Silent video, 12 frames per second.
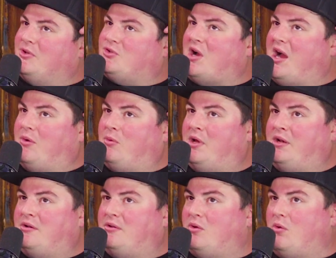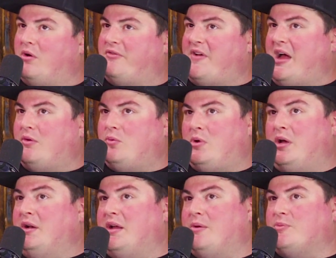tried one or found
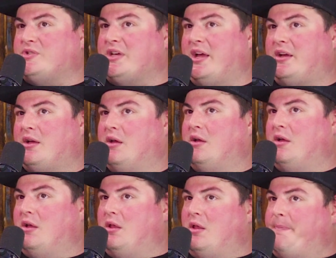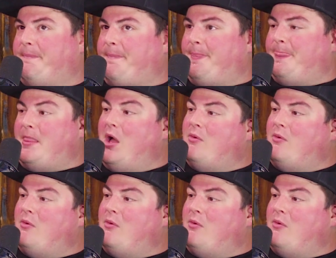one and was like, oh